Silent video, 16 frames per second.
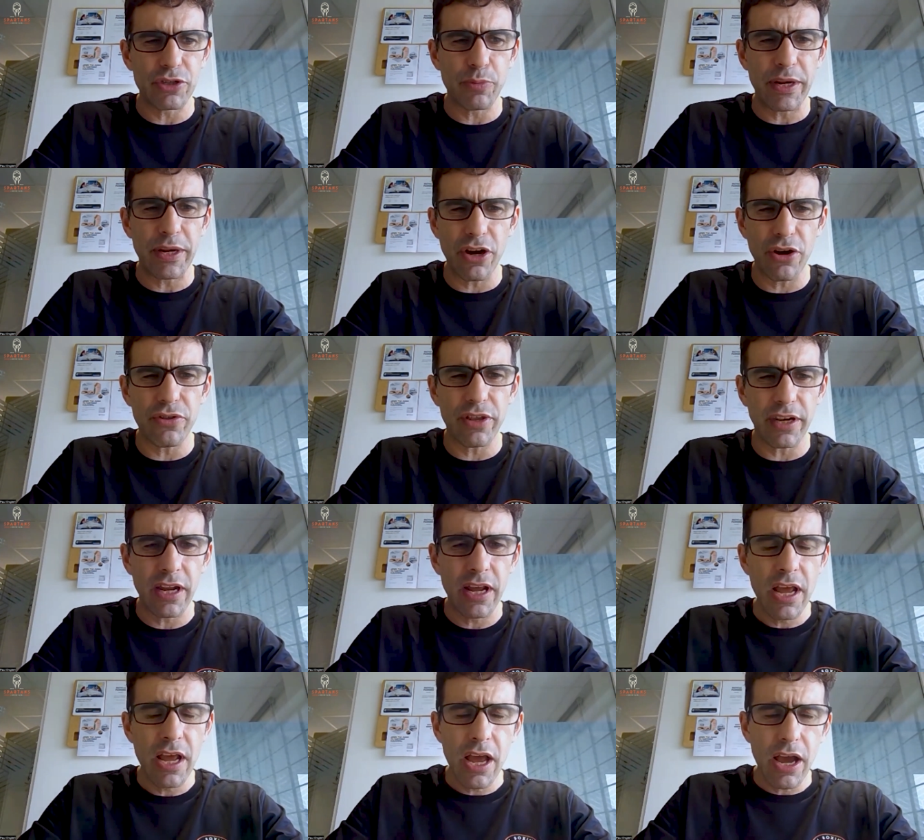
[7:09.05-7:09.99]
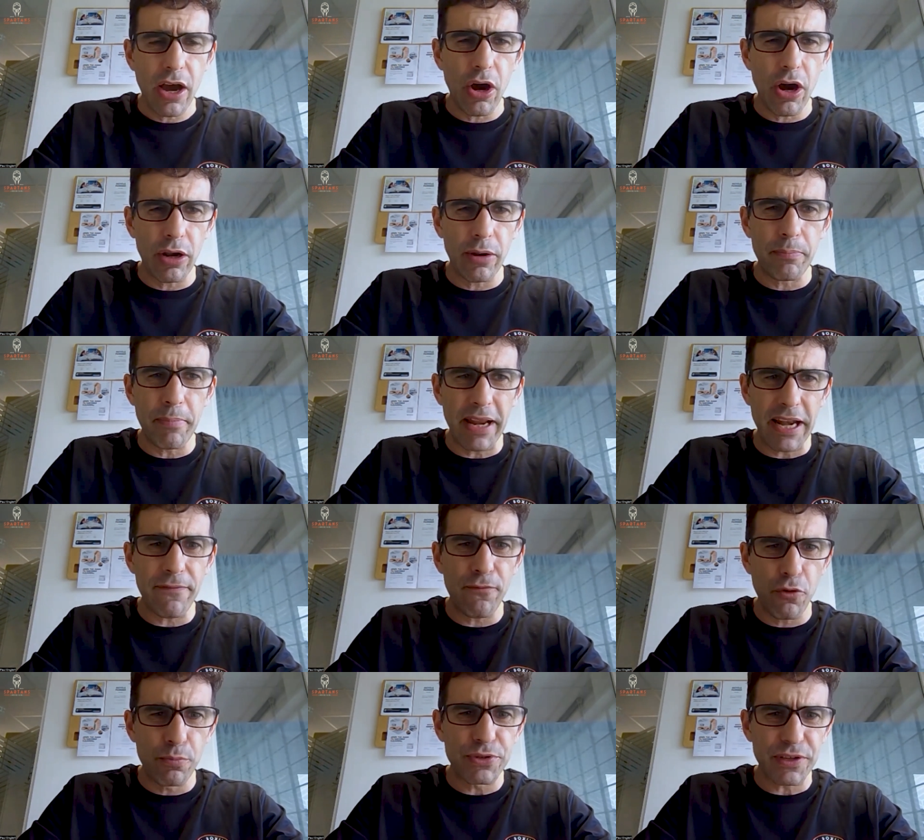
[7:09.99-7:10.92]
We know that many
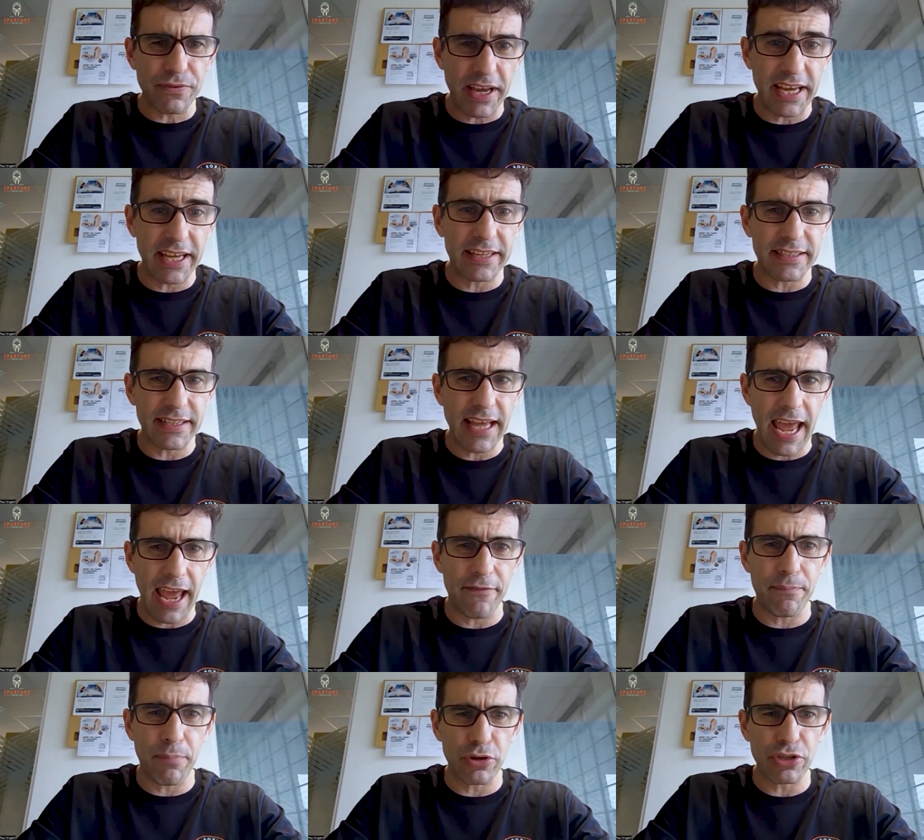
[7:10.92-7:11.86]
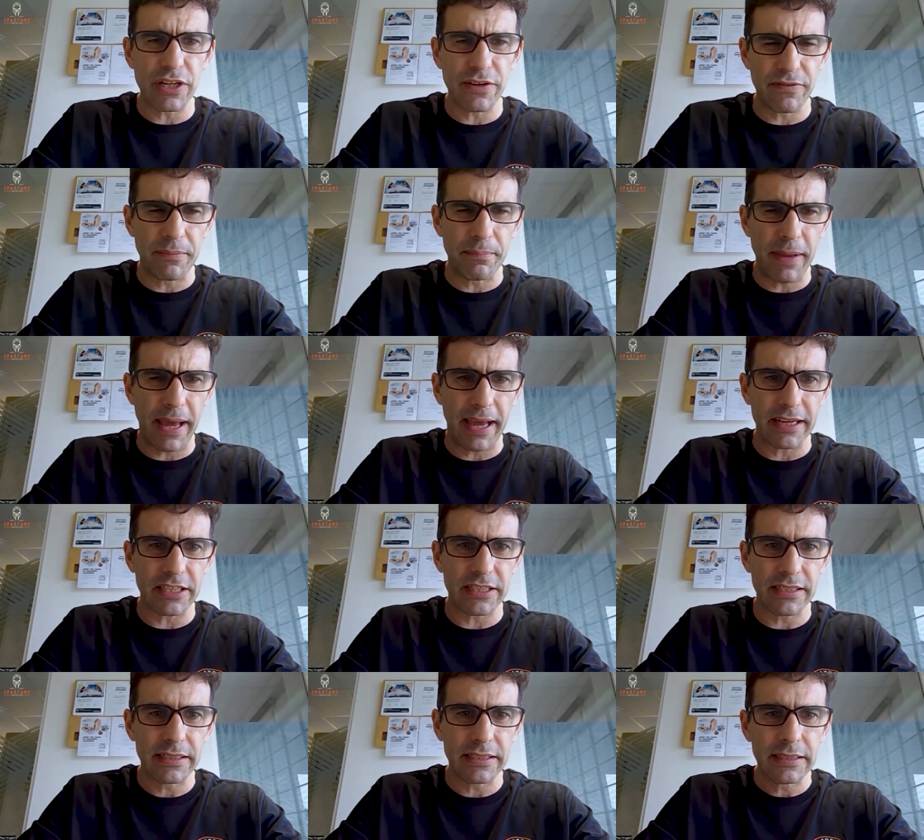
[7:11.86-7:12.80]
forms of hit have positive
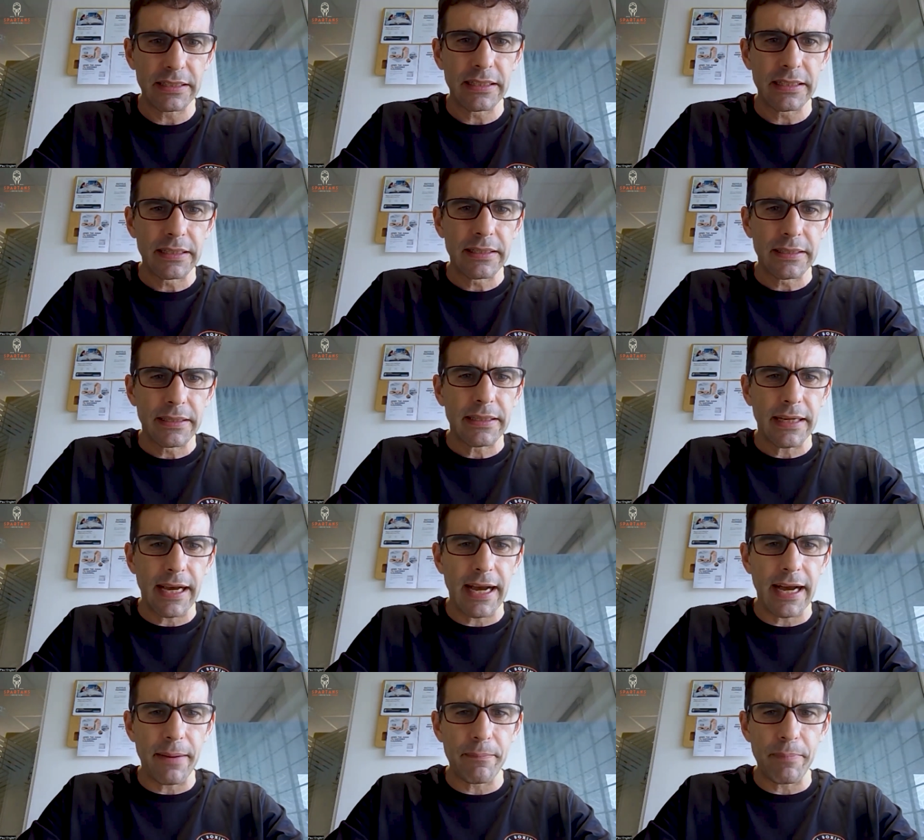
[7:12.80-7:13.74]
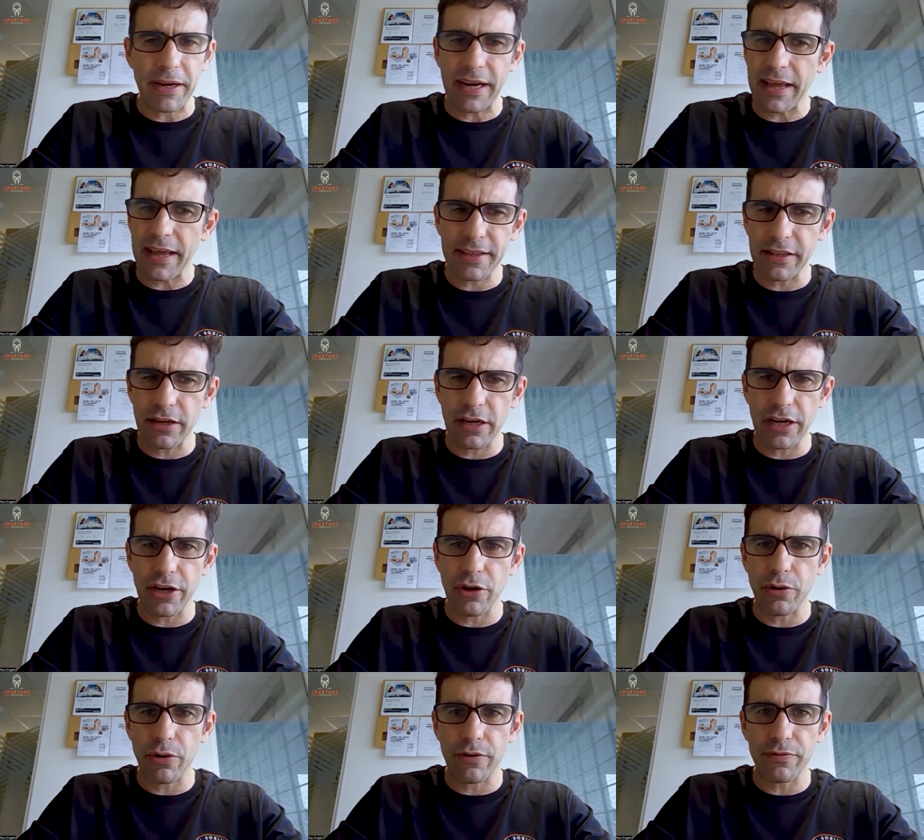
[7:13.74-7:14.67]
impacts, but nothing that I
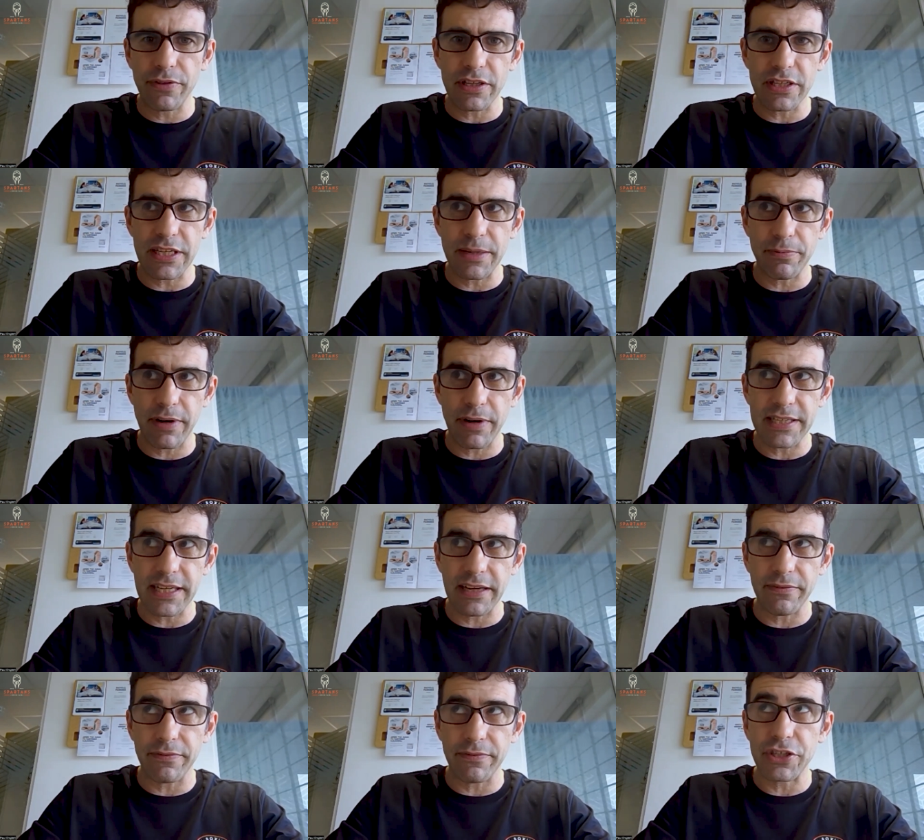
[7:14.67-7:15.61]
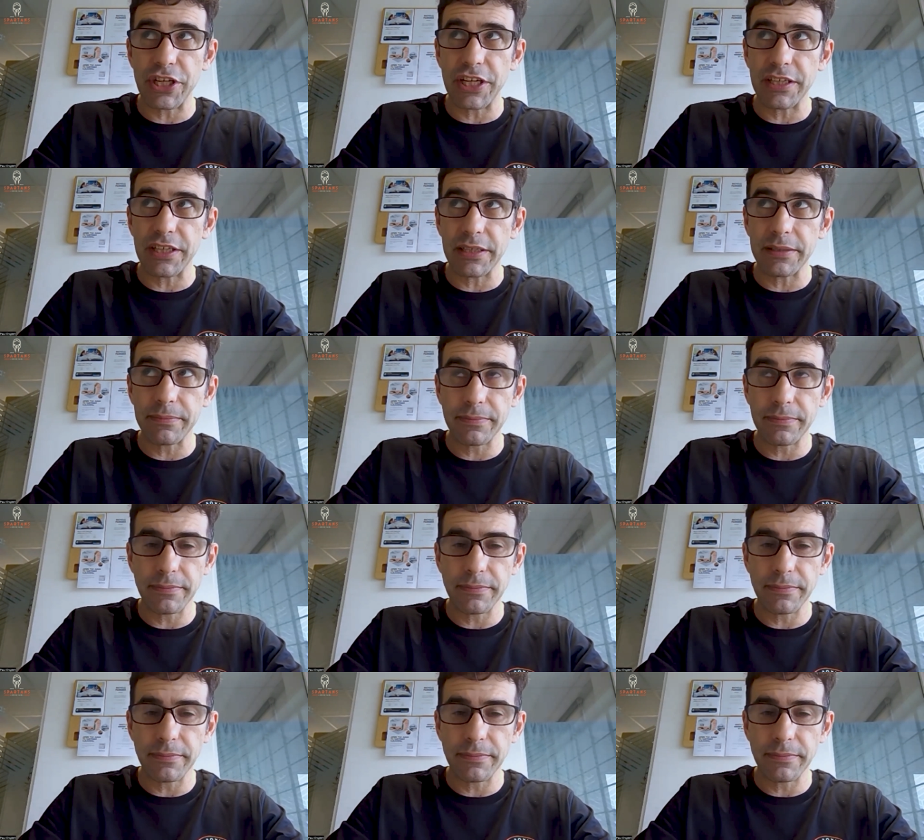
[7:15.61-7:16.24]
know of that separates out for gender.